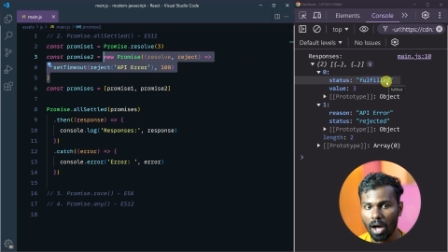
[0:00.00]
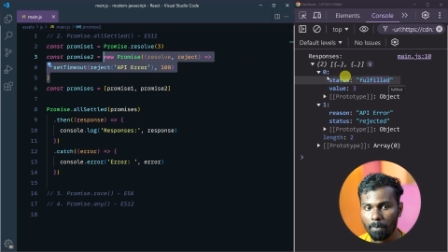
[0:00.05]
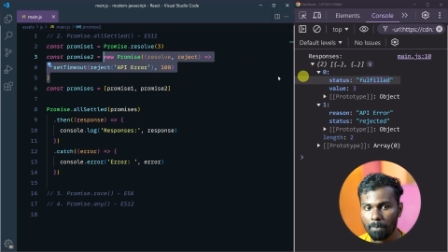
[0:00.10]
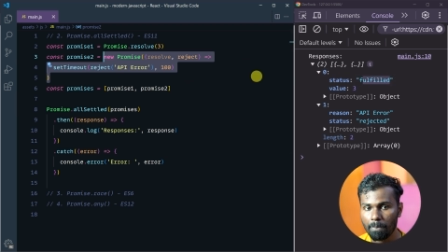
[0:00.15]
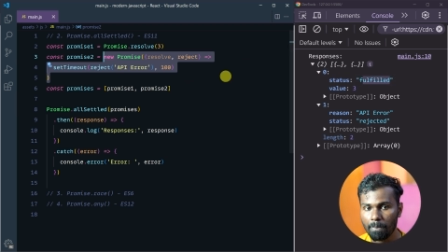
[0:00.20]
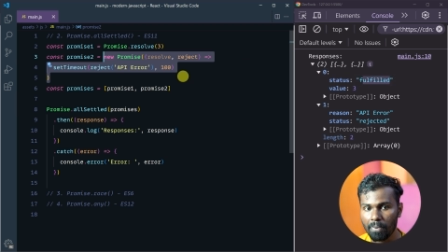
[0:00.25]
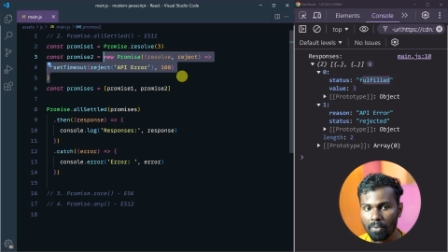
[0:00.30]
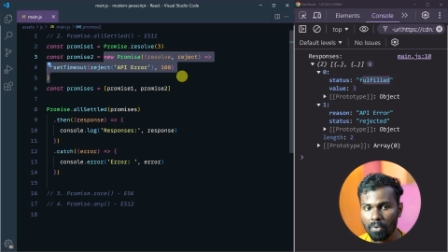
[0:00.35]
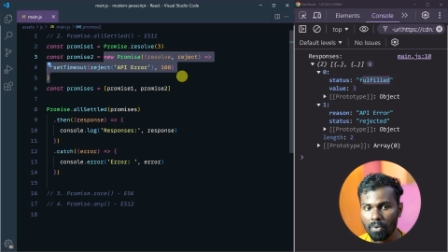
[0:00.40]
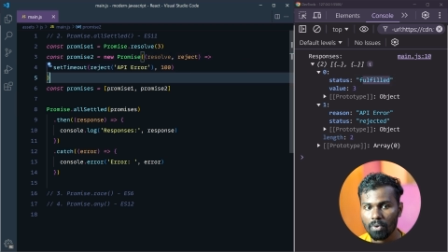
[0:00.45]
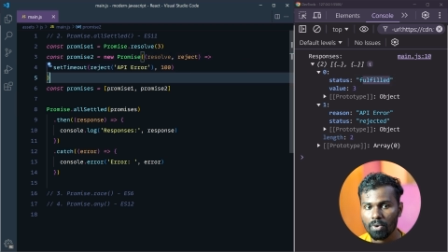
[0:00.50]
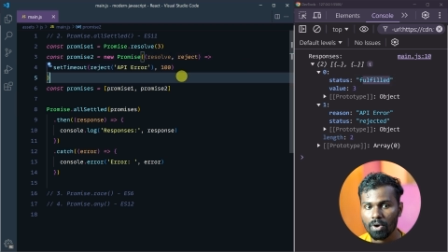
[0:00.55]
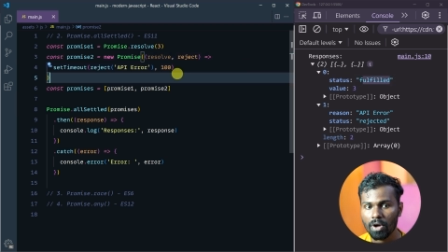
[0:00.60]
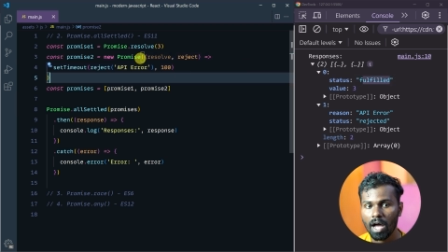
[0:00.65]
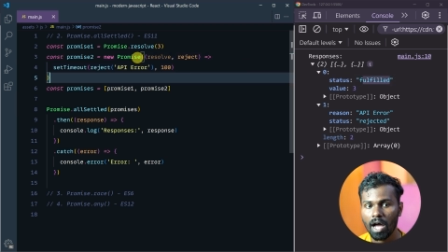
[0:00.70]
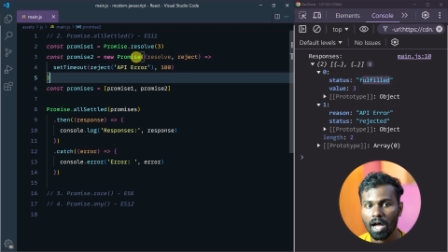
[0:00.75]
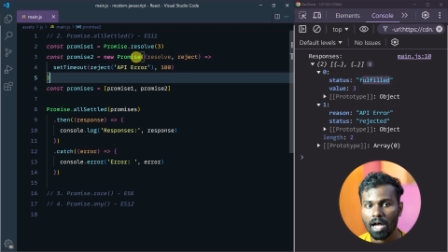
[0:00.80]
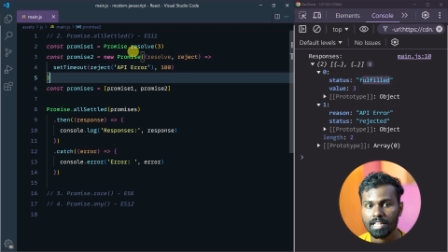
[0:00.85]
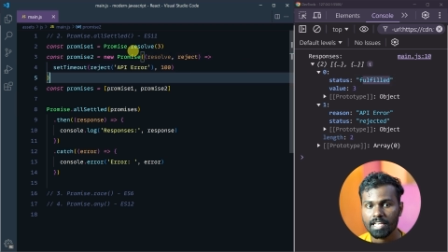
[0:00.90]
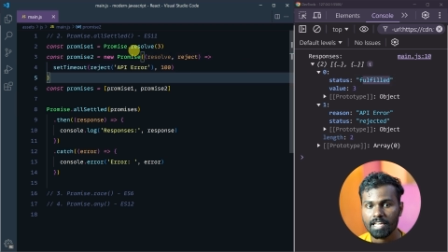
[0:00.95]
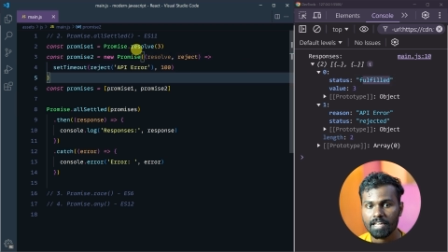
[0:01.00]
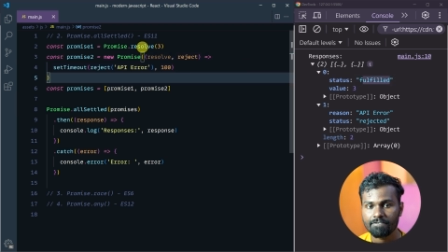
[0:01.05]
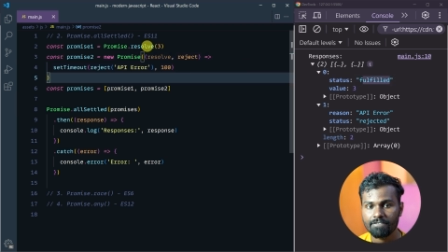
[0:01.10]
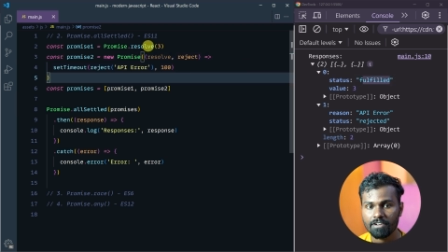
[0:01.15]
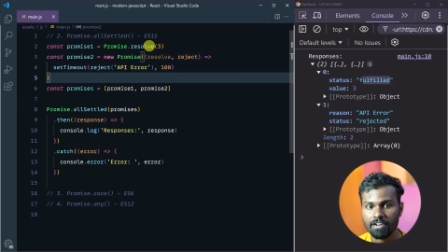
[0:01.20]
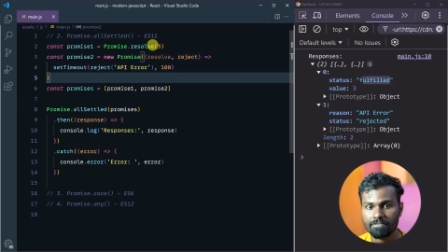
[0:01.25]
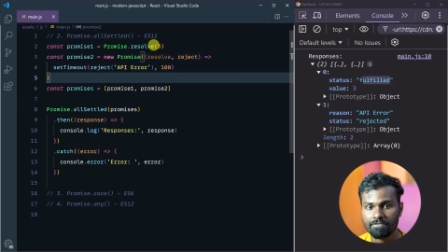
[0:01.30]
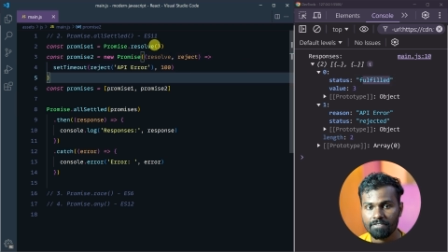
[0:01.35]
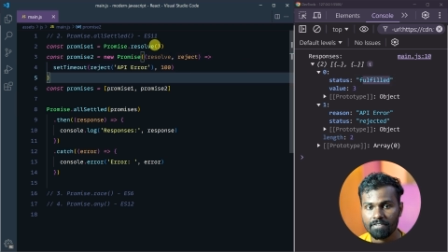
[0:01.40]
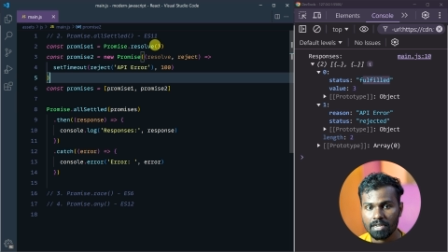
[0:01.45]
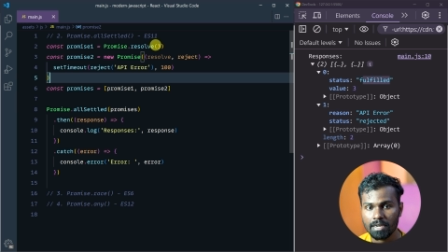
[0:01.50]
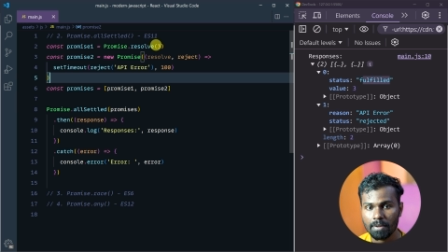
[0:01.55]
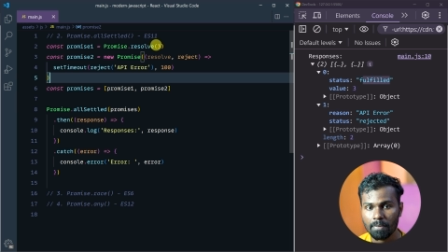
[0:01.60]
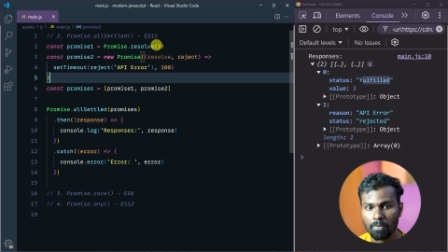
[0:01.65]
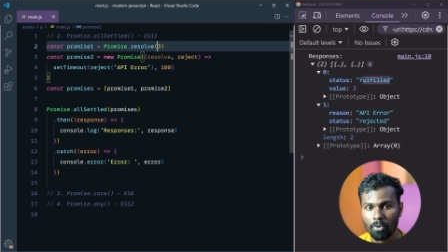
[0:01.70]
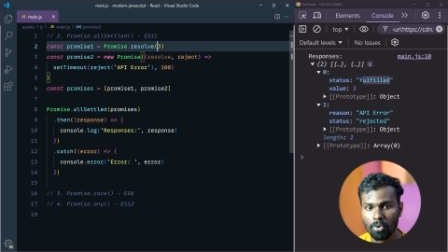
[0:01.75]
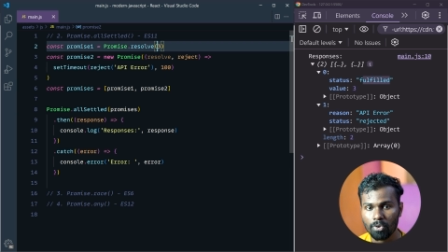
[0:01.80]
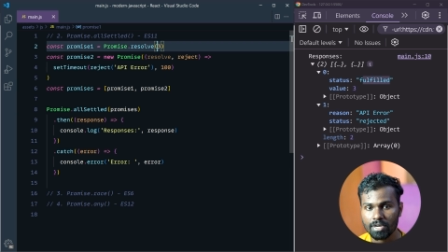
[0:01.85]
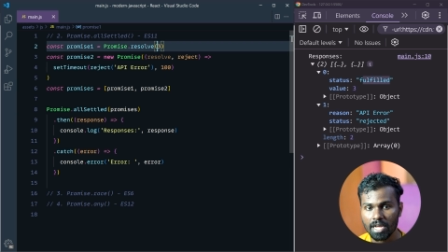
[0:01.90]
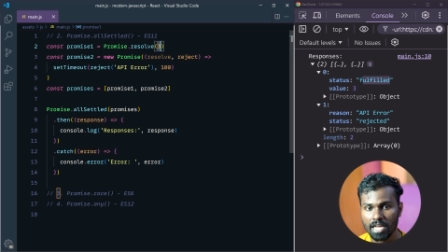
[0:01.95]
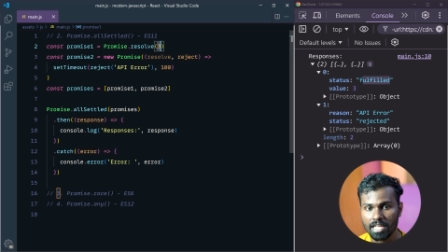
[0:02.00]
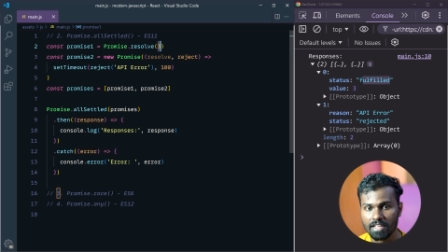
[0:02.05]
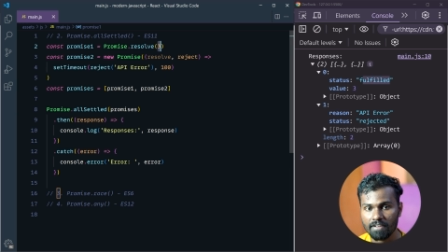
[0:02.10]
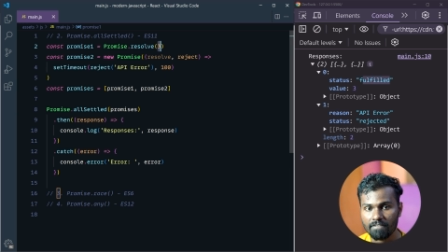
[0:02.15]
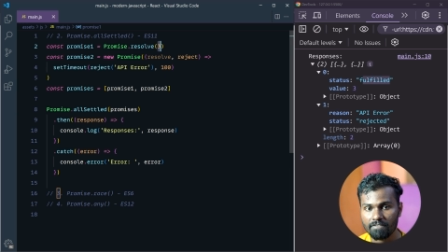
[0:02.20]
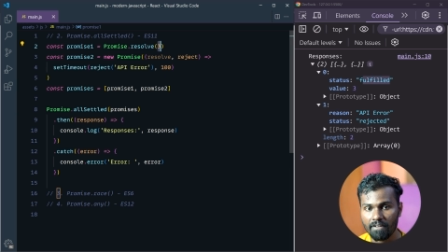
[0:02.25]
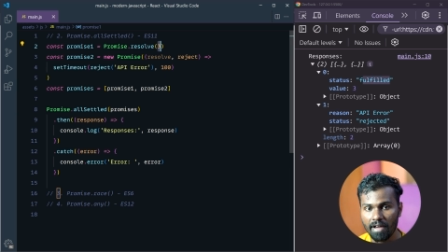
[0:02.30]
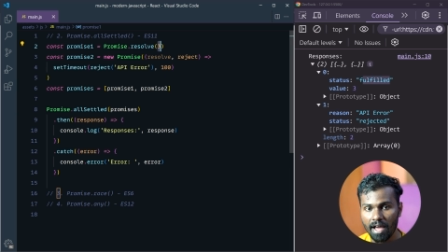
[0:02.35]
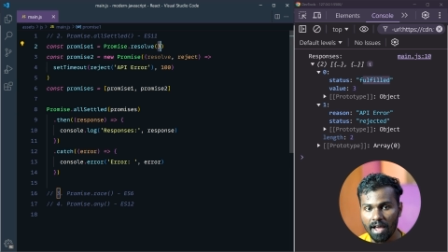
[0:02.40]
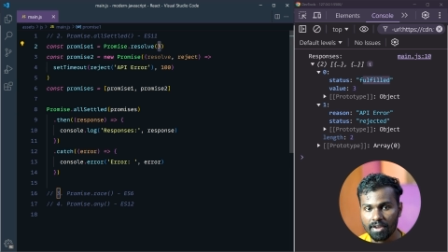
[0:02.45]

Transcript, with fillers: appo neenga fulfill la pota and the